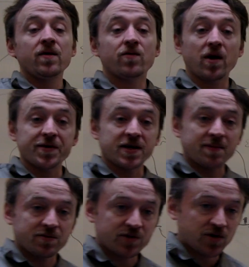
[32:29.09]
for other
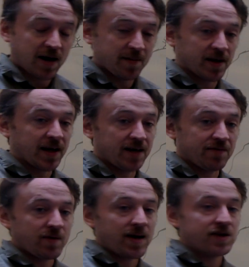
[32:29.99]
types of astronomy, like
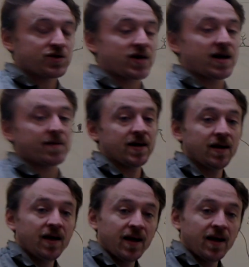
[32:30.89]
infrared astronomy